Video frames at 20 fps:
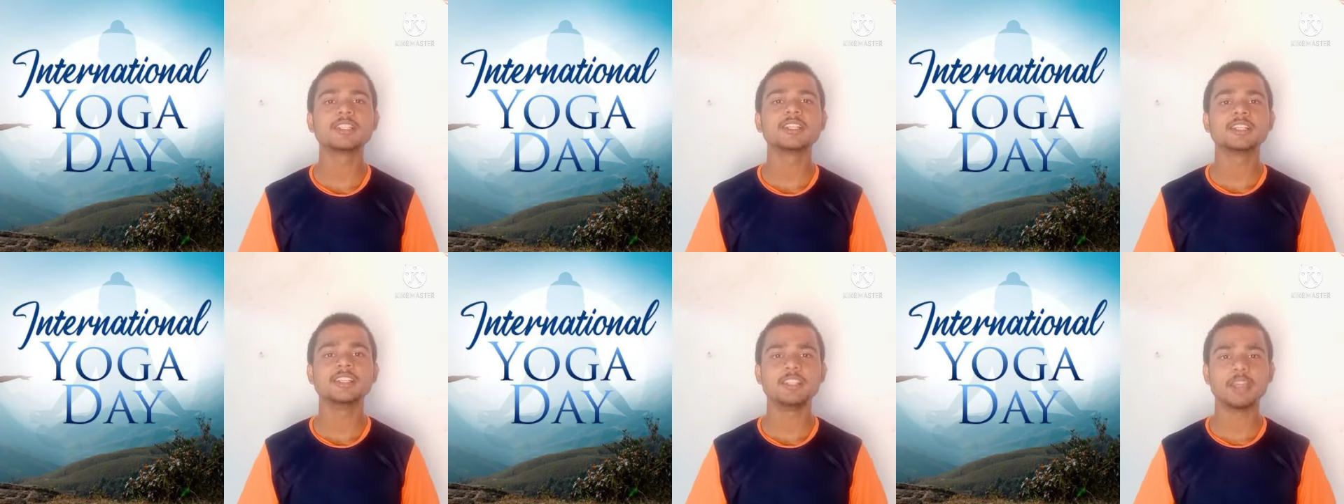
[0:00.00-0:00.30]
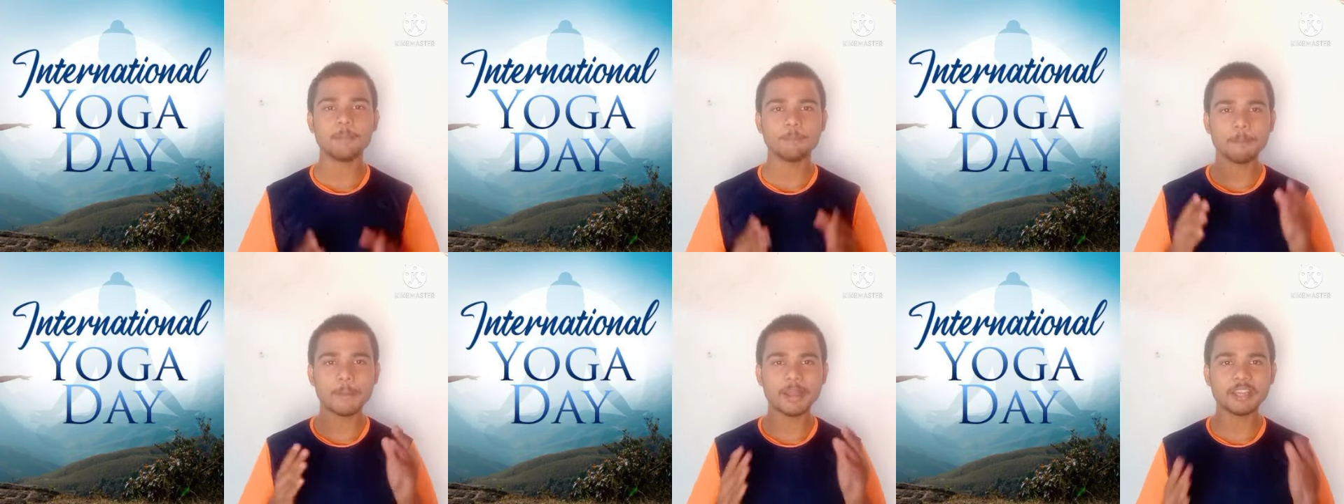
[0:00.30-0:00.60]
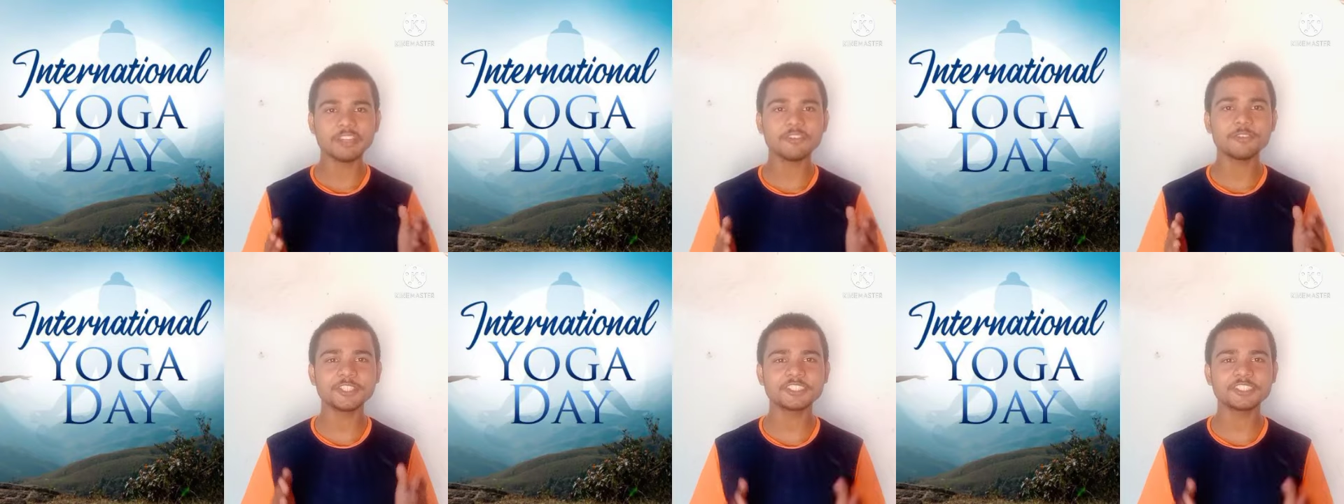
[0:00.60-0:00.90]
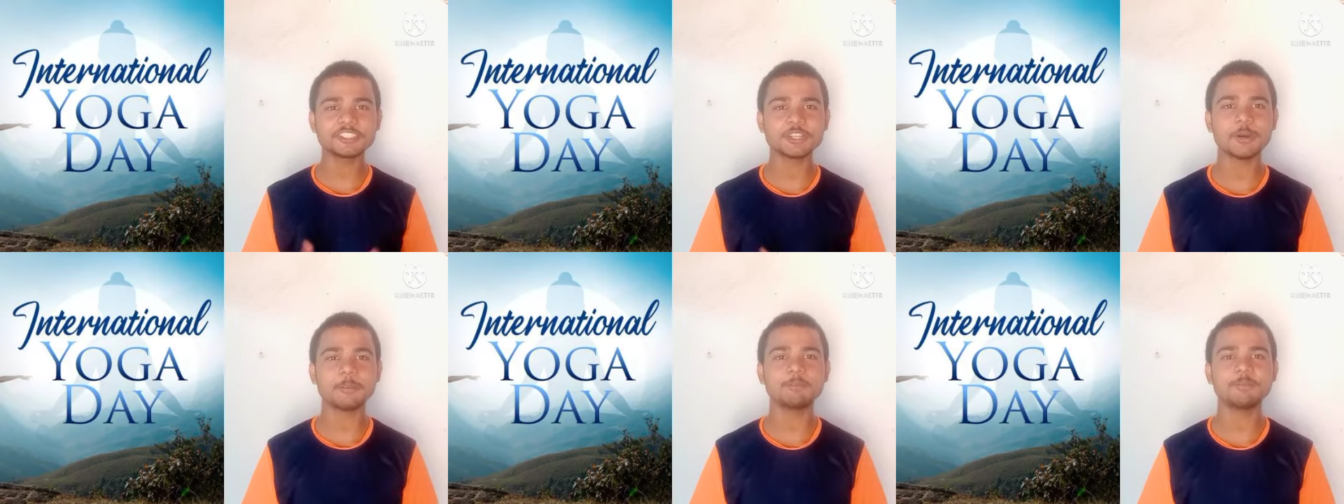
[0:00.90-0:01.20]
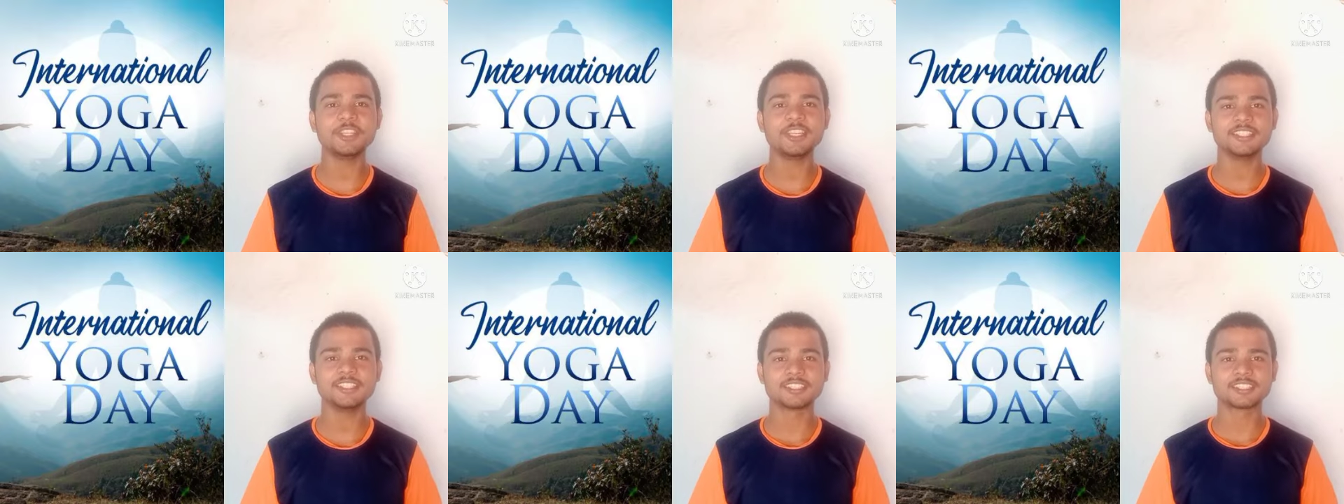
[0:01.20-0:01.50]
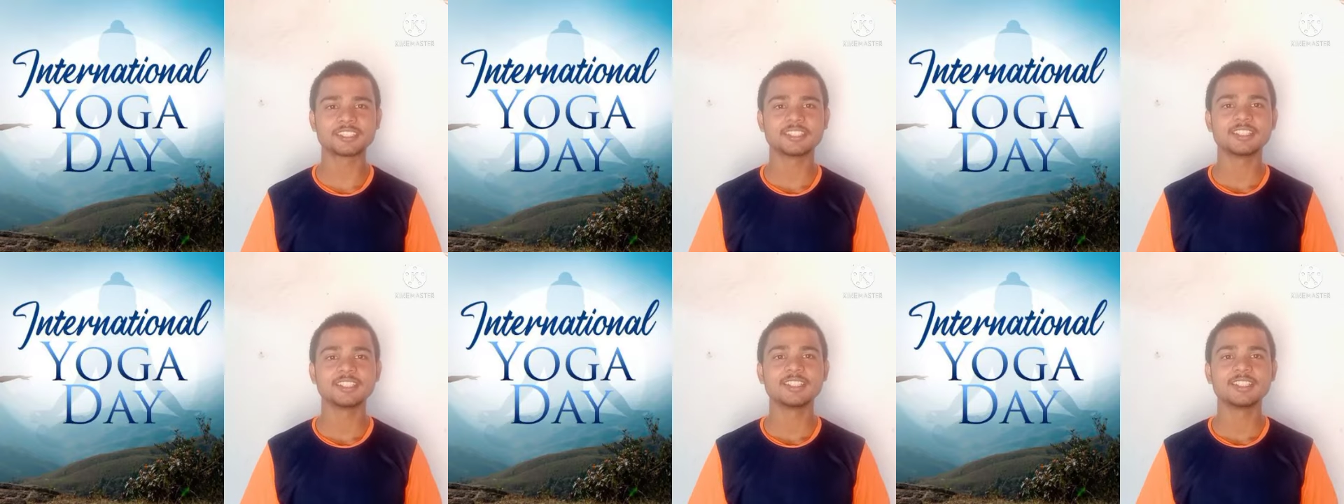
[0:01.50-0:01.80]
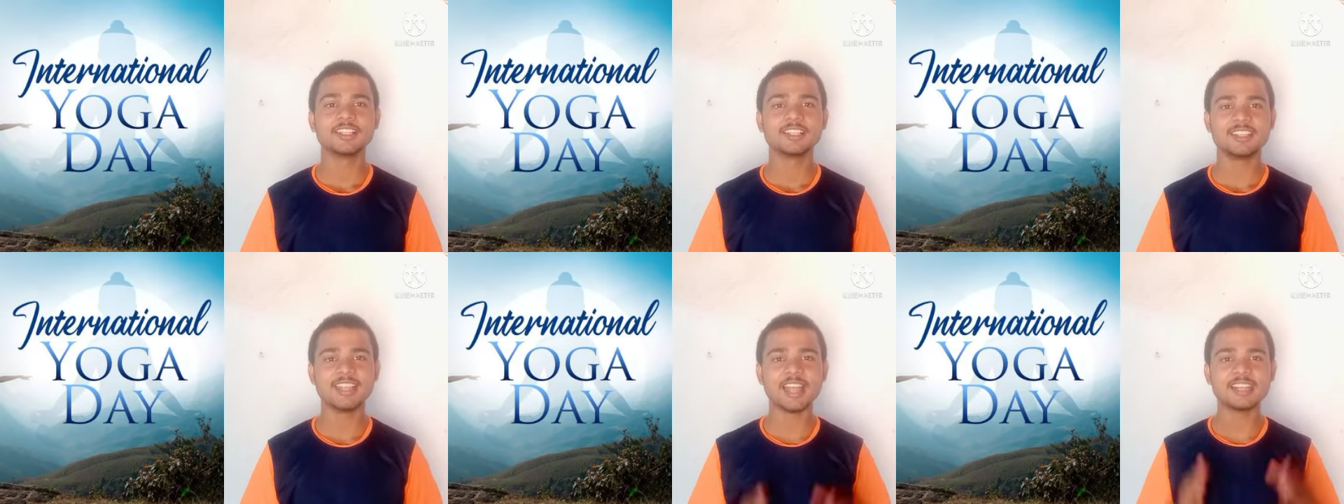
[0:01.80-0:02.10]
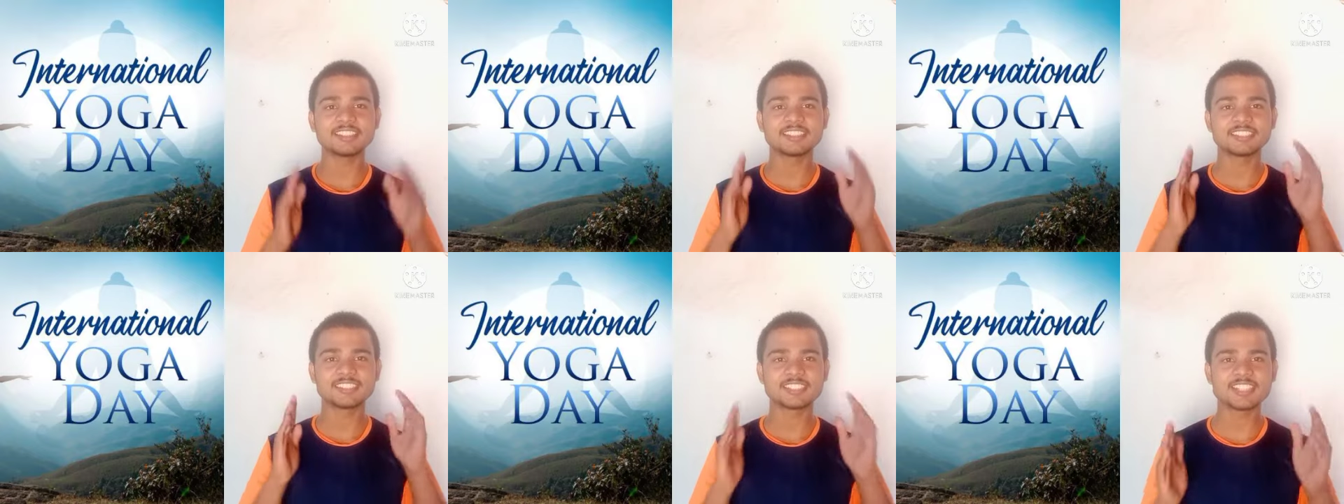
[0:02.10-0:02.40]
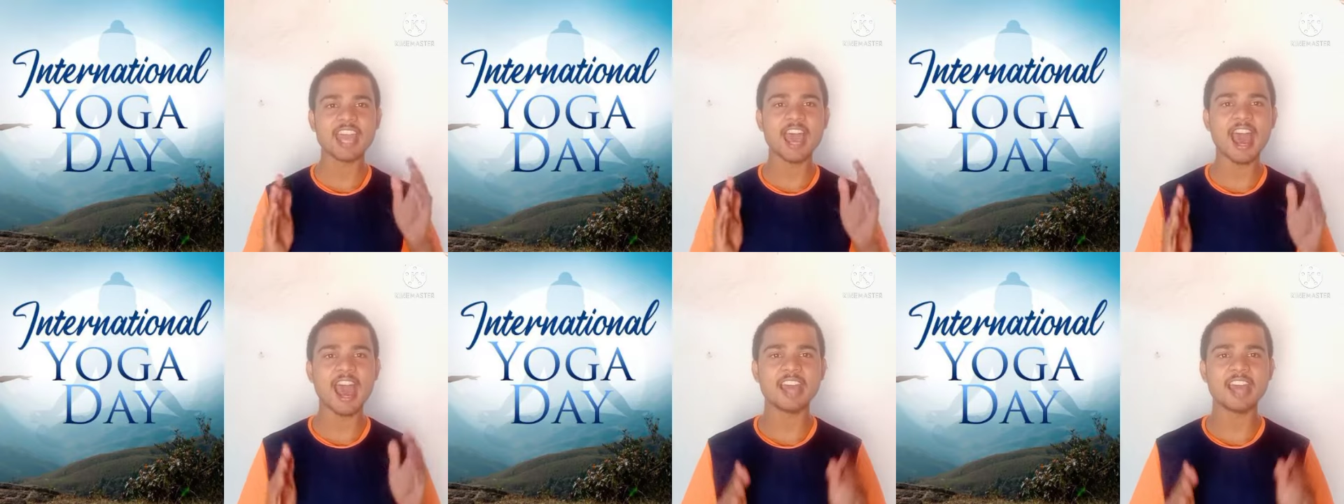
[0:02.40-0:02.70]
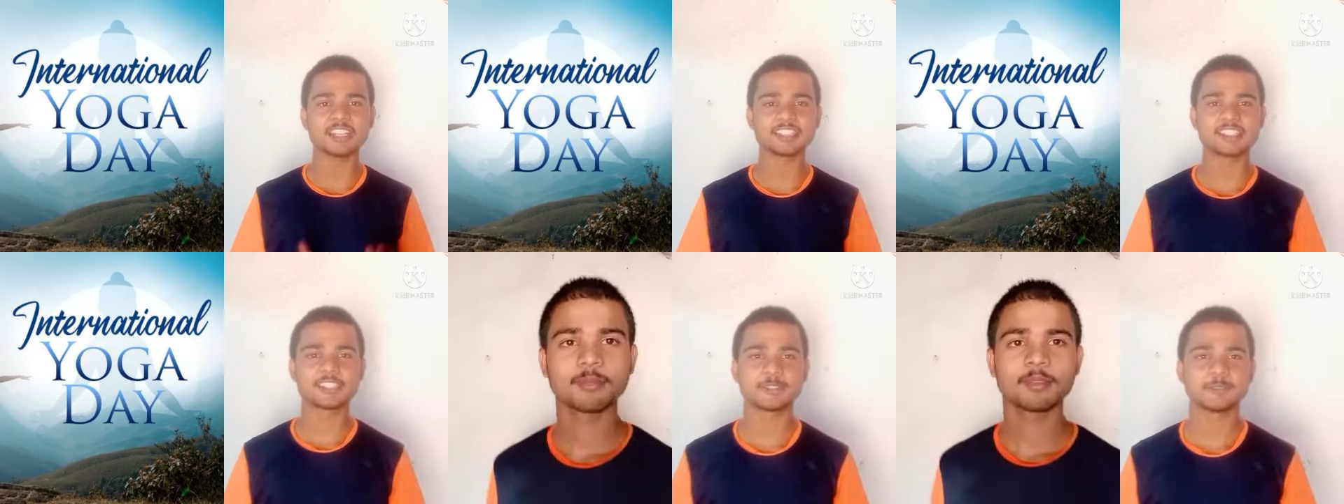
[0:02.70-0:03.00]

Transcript: the benefits of this. Let's start.